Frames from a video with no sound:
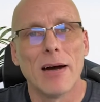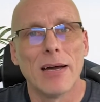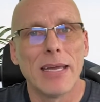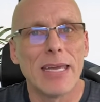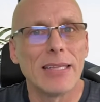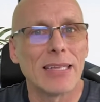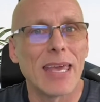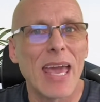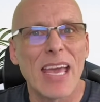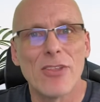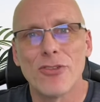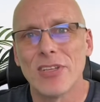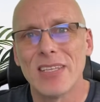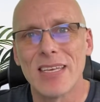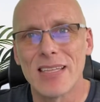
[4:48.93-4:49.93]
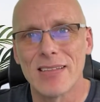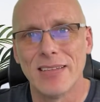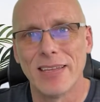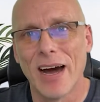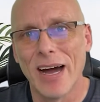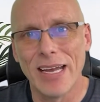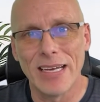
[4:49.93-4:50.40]
engaged in these
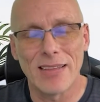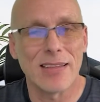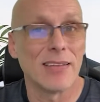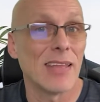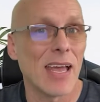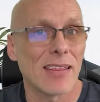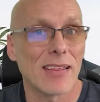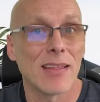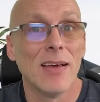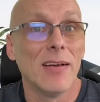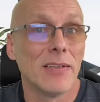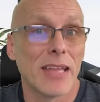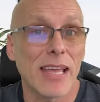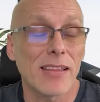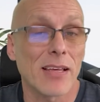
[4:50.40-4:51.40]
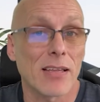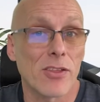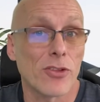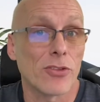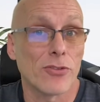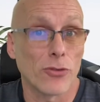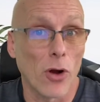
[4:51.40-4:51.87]
diets. And that's a
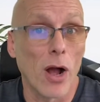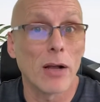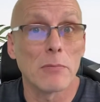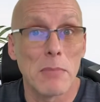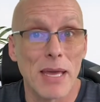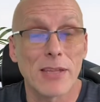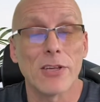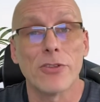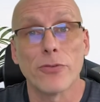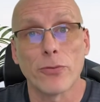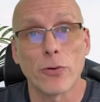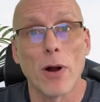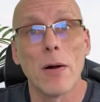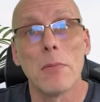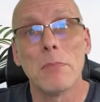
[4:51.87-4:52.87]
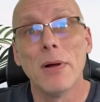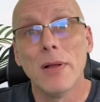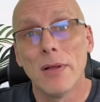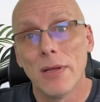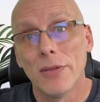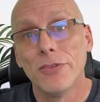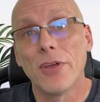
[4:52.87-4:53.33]
strong message from
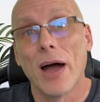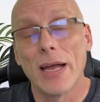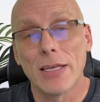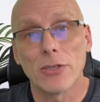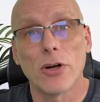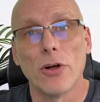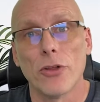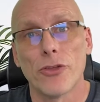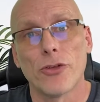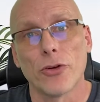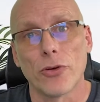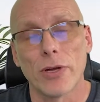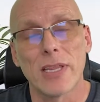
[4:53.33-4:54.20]
diet culture.